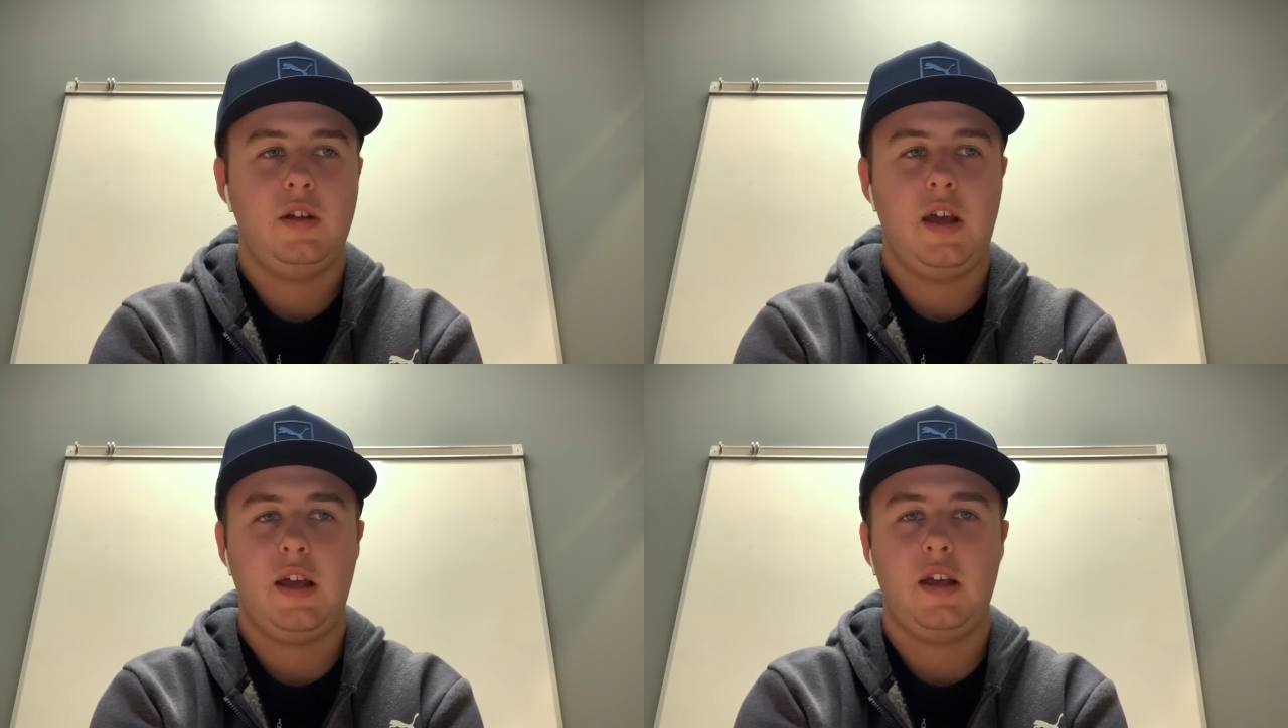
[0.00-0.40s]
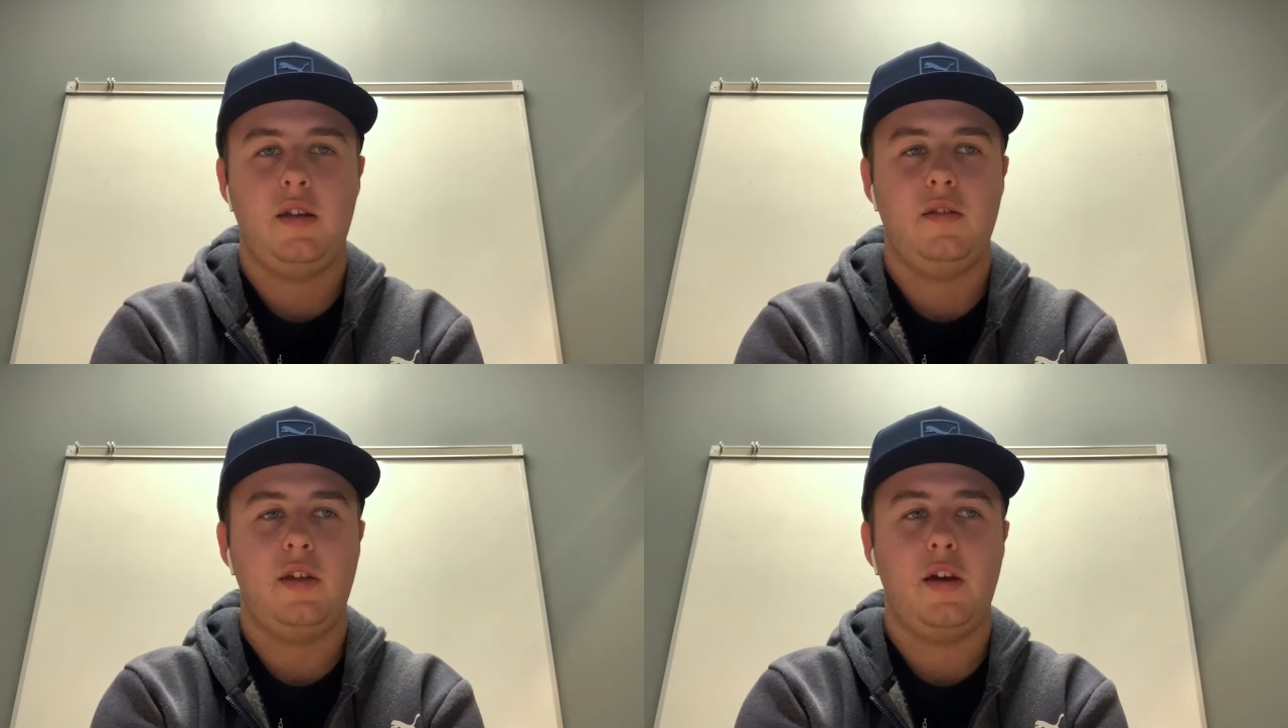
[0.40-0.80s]

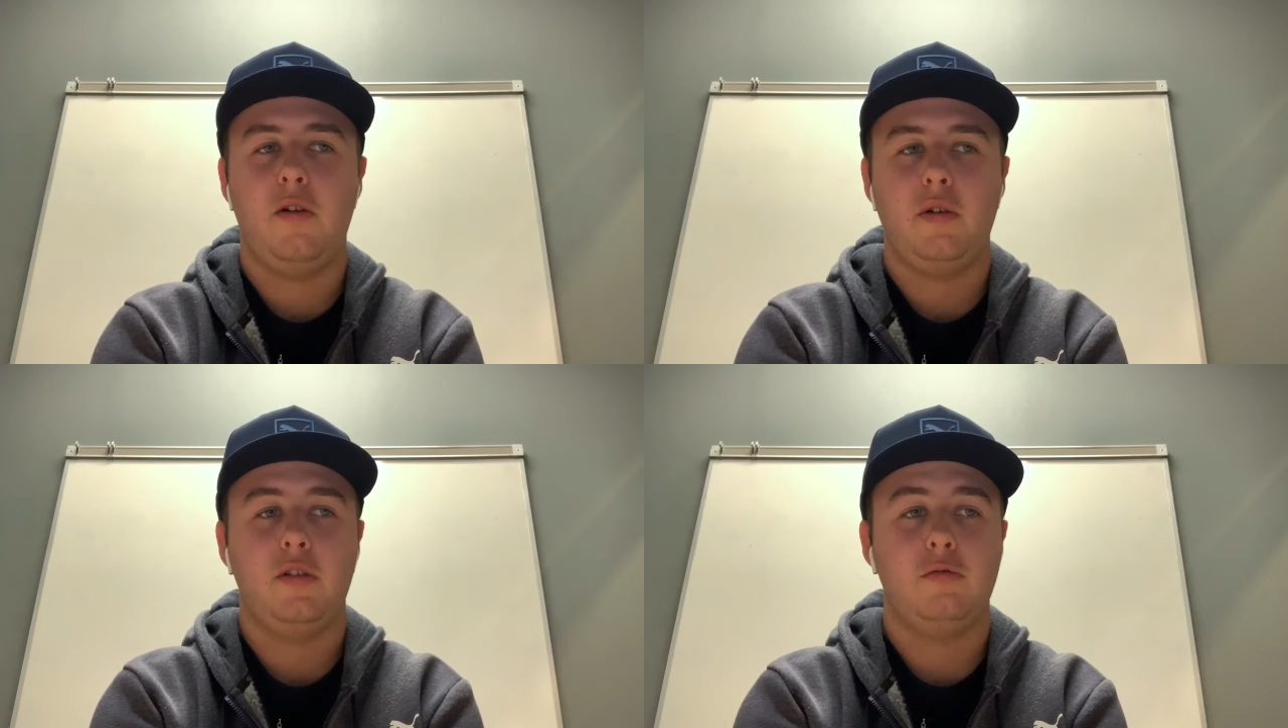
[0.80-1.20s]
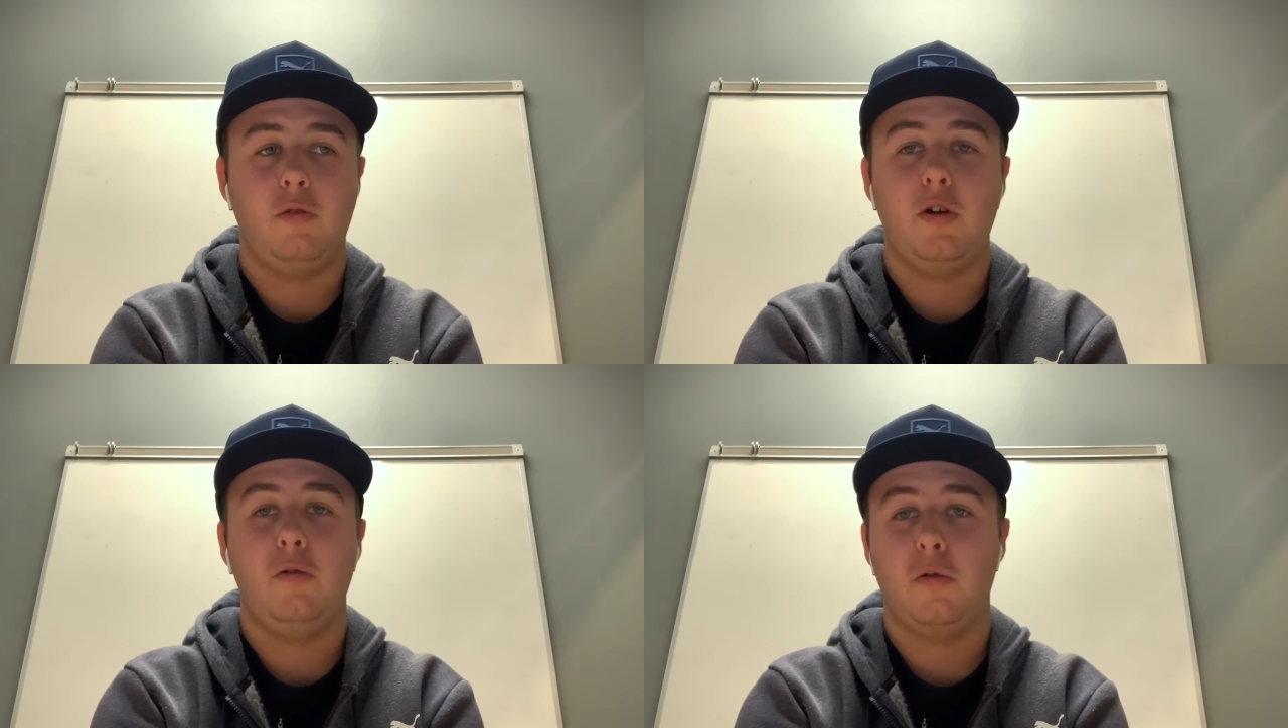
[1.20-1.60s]
and they always
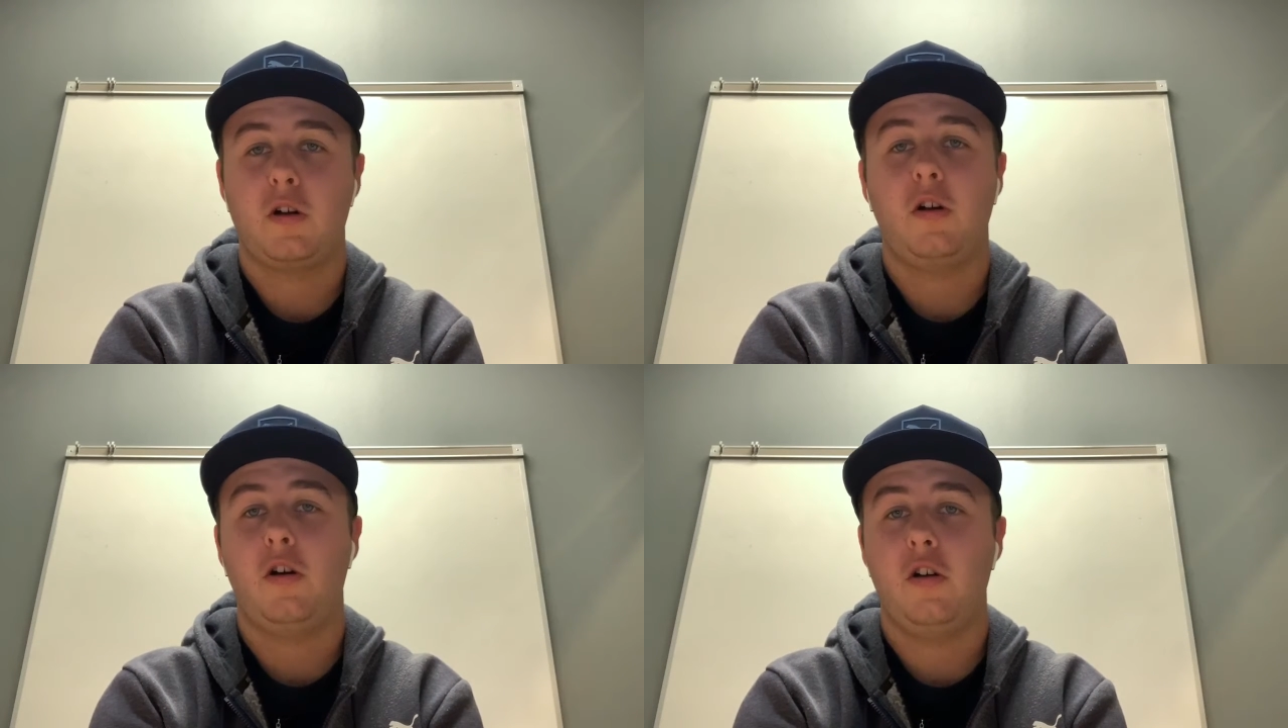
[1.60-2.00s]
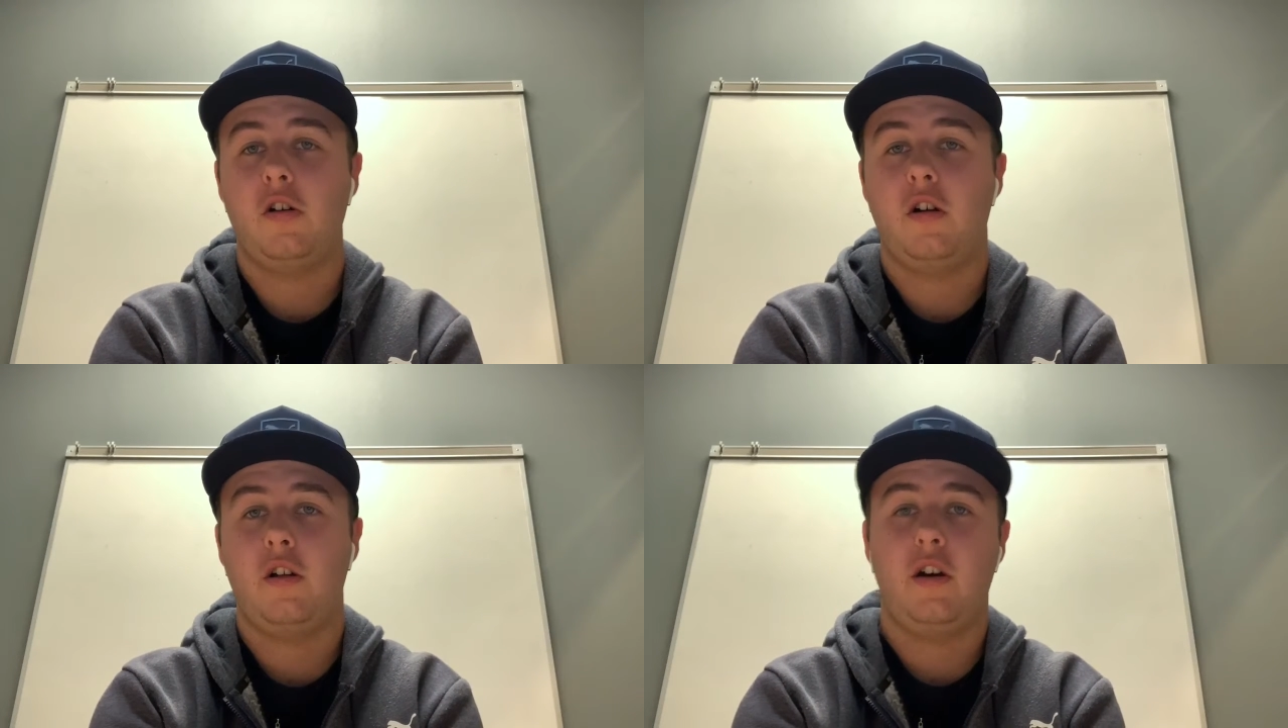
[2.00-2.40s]
will work
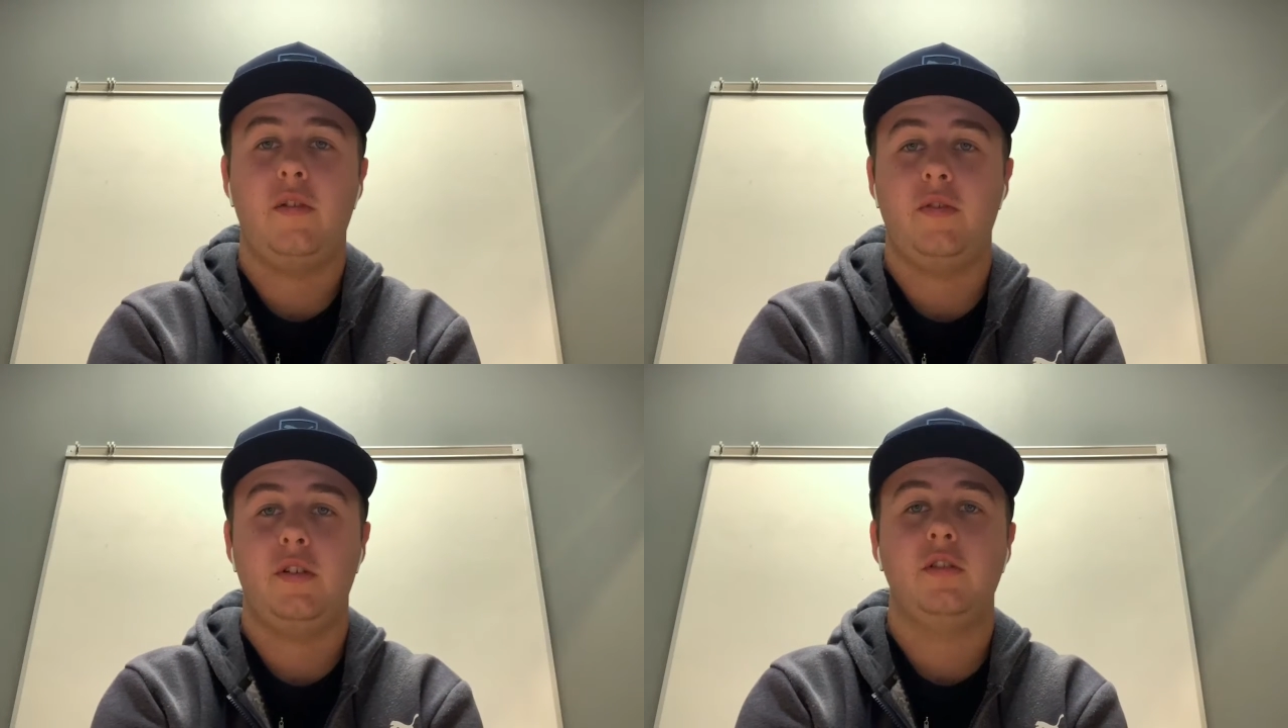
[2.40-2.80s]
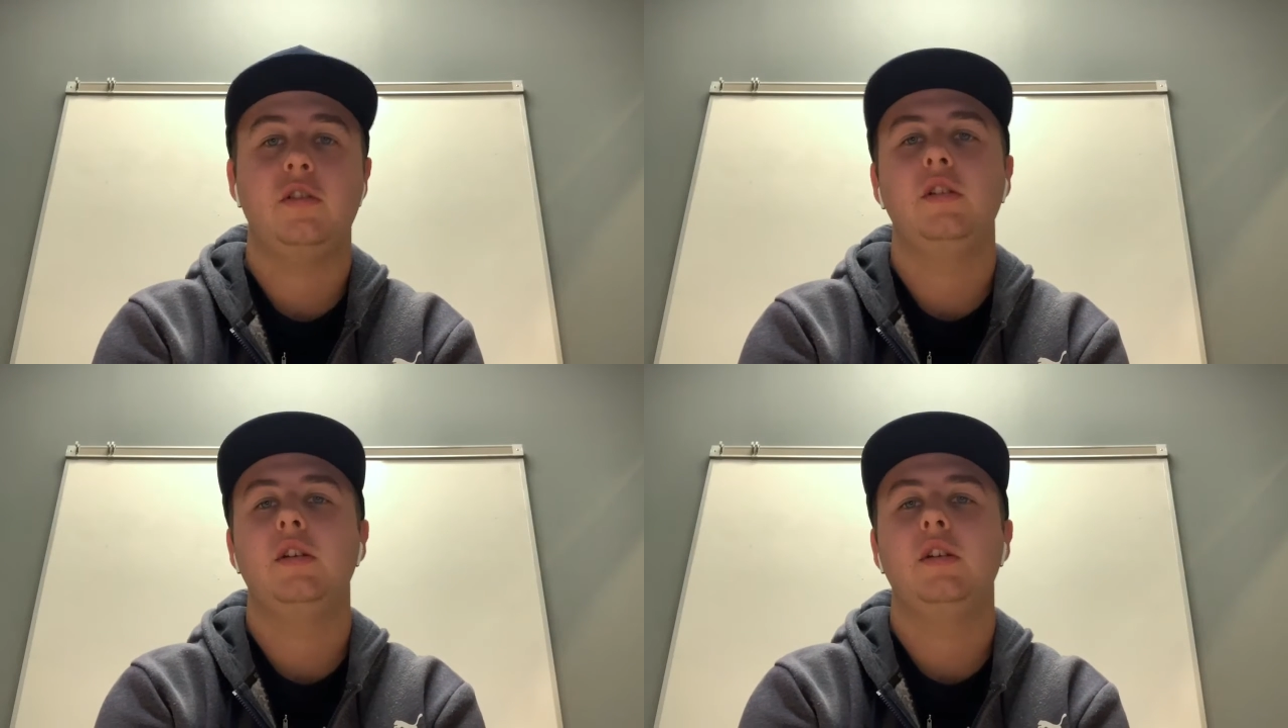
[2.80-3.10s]
harder on offense.